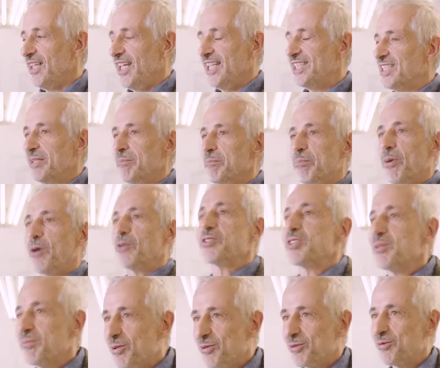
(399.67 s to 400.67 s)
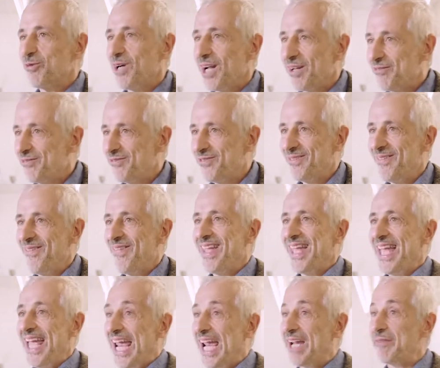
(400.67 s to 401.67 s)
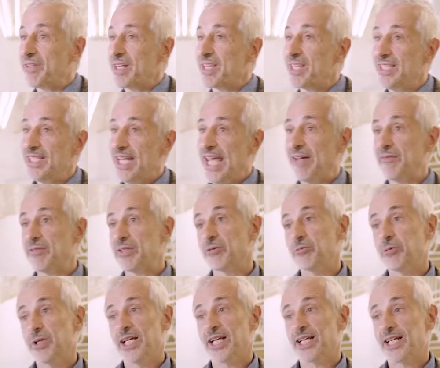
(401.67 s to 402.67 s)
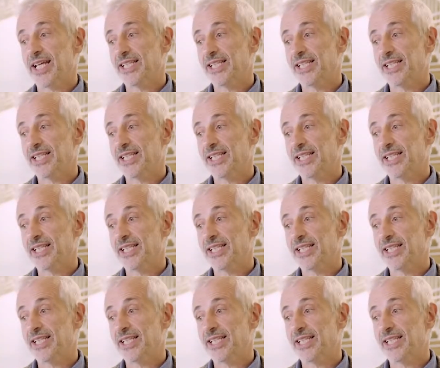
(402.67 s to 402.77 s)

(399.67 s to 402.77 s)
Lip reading: it's impossible to have everything everywhere.